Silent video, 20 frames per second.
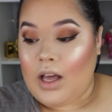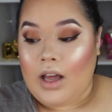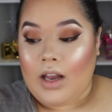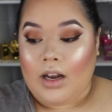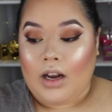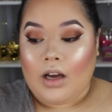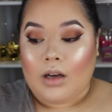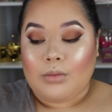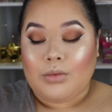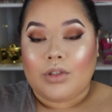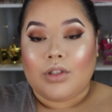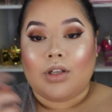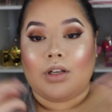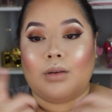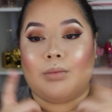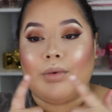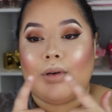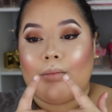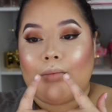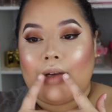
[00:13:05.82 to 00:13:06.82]
Now I'm just gonna
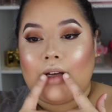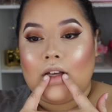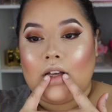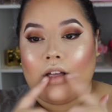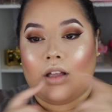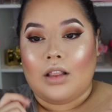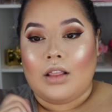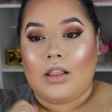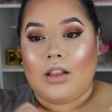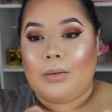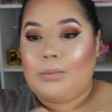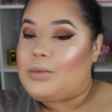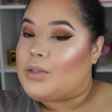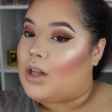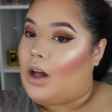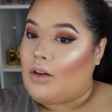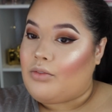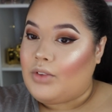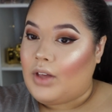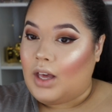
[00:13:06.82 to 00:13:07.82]
put my lips
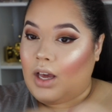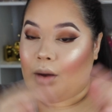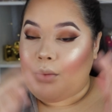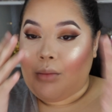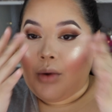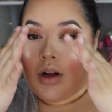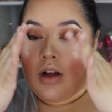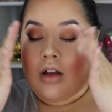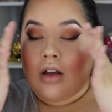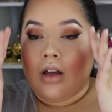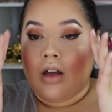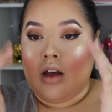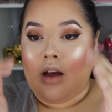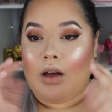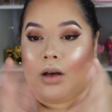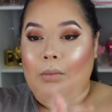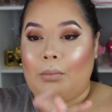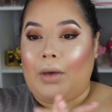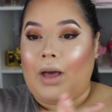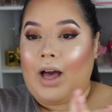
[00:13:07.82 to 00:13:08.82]
off camera,
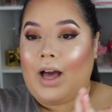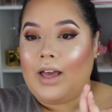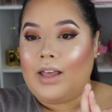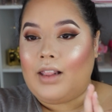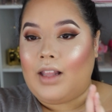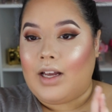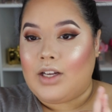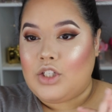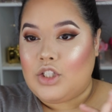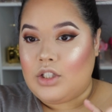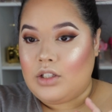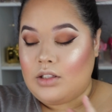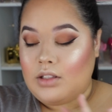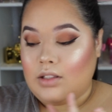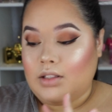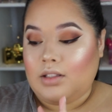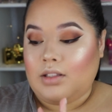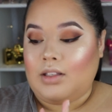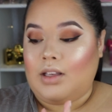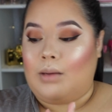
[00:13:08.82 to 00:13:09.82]
my
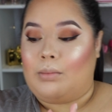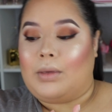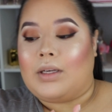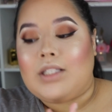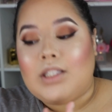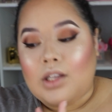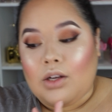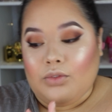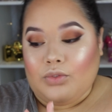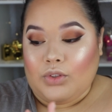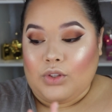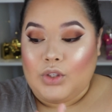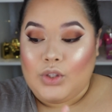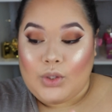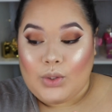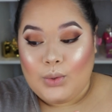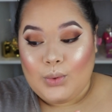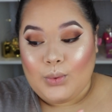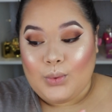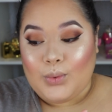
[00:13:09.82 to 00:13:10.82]
eyelashes, get myself
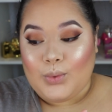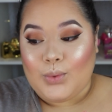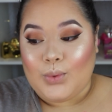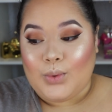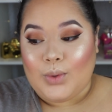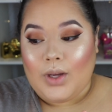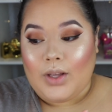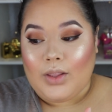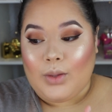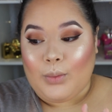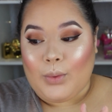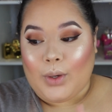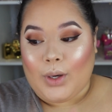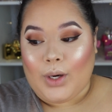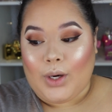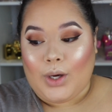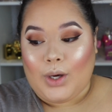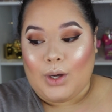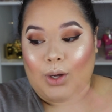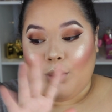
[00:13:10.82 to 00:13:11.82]
cute, and then we're
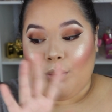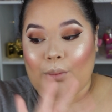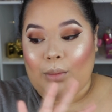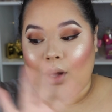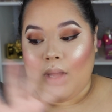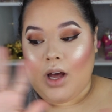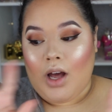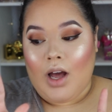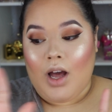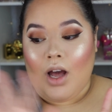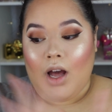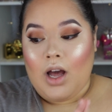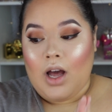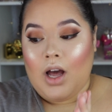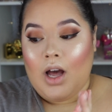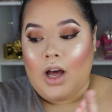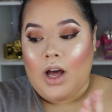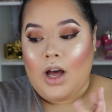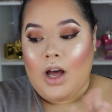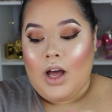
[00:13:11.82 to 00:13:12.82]
gonna come and
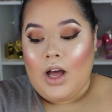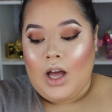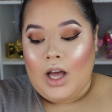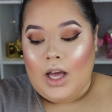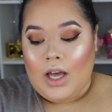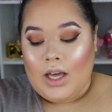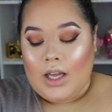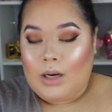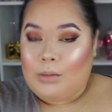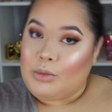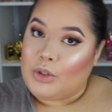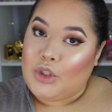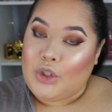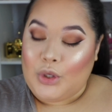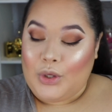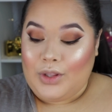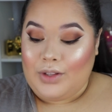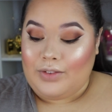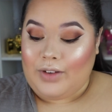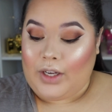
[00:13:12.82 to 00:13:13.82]
I'm gonna show
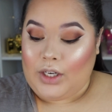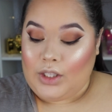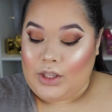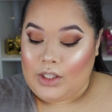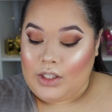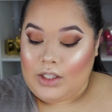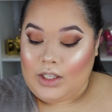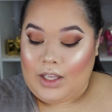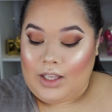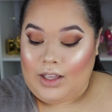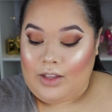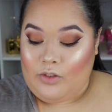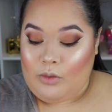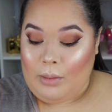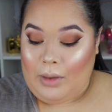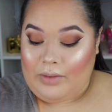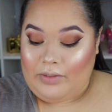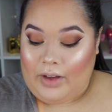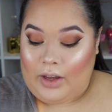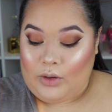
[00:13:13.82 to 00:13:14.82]
you the final look and give you
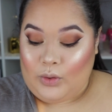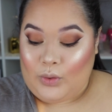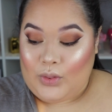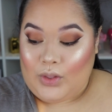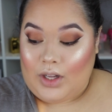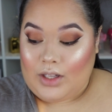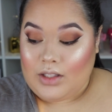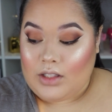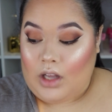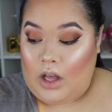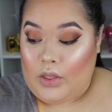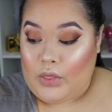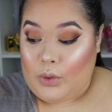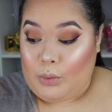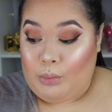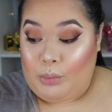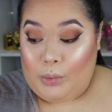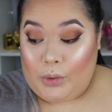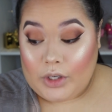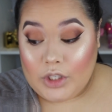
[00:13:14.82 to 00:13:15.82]
my final thoughts on the
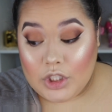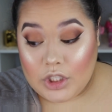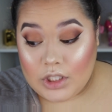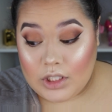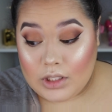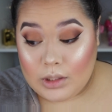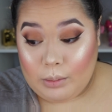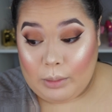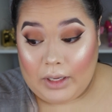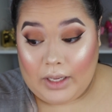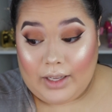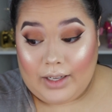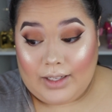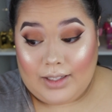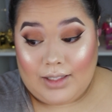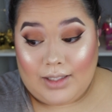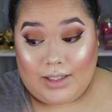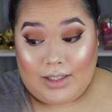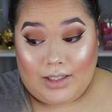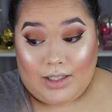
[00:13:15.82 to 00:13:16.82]
brushes,
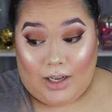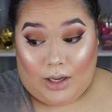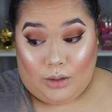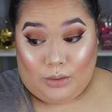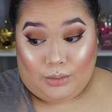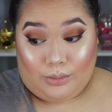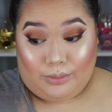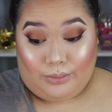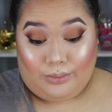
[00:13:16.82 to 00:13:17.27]
because yo,